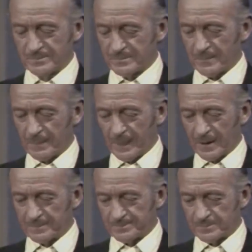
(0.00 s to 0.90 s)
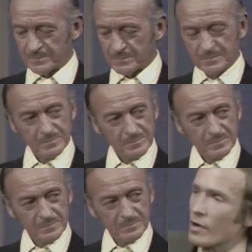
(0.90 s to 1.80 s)
Yeah. What was the
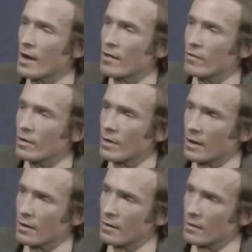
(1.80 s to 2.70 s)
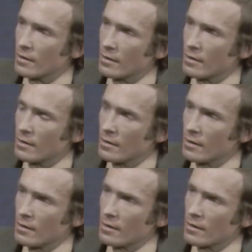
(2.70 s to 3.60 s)
closest shave you had in
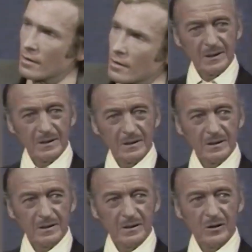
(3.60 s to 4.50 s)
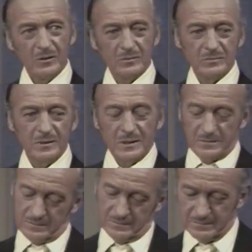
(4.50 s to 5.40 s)
that time? Oh,
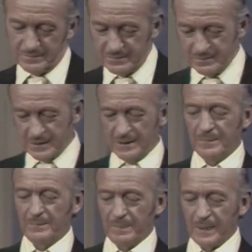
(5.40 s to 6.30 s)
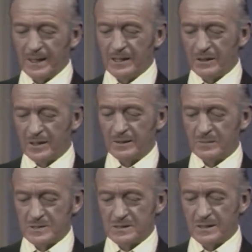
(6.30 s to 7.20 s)
well, I don't know. I
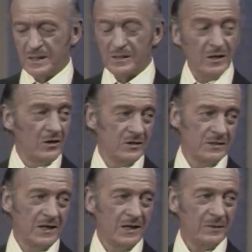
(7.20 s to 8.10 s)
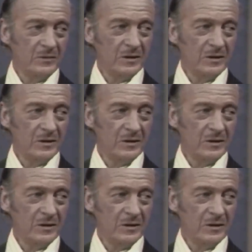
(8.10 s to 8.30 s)
was in it a long time,